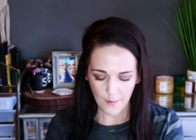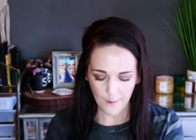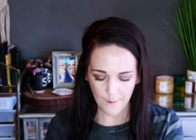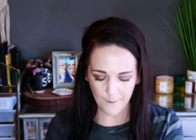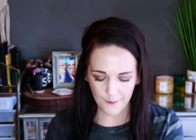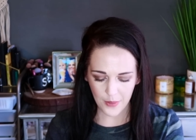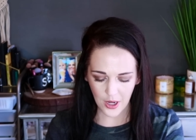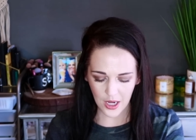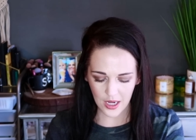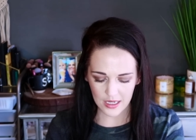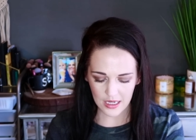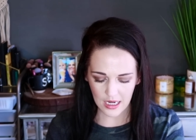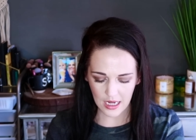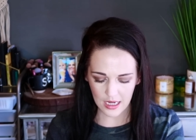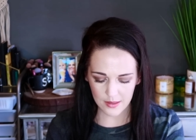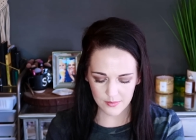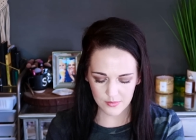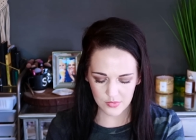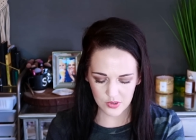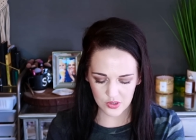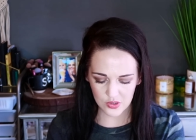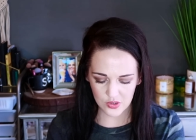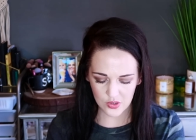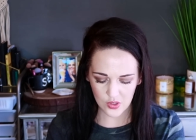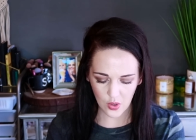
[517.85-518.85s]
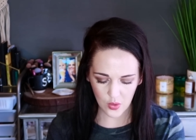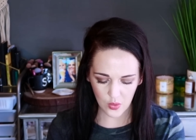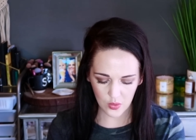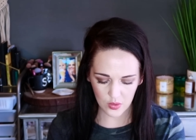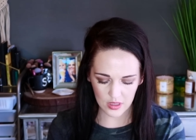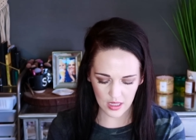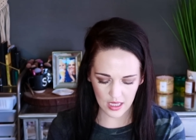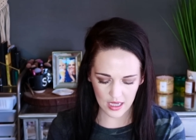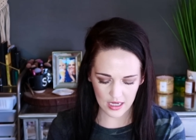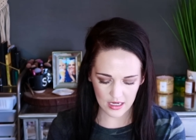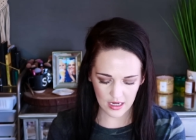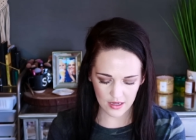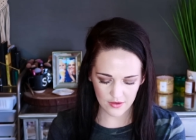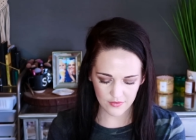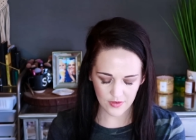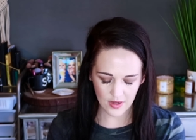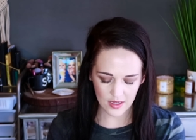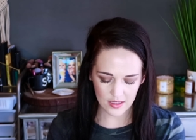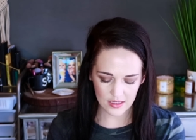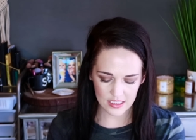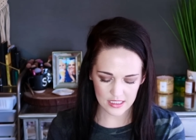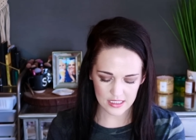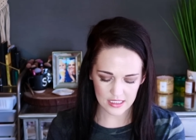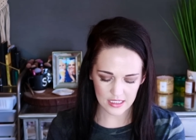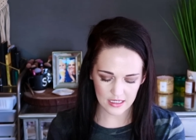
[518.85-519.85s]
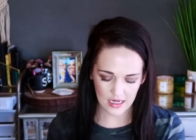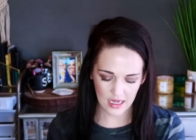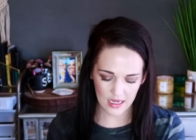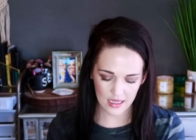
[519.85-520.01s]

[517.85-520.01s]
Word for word: but I'm so glad I finally did.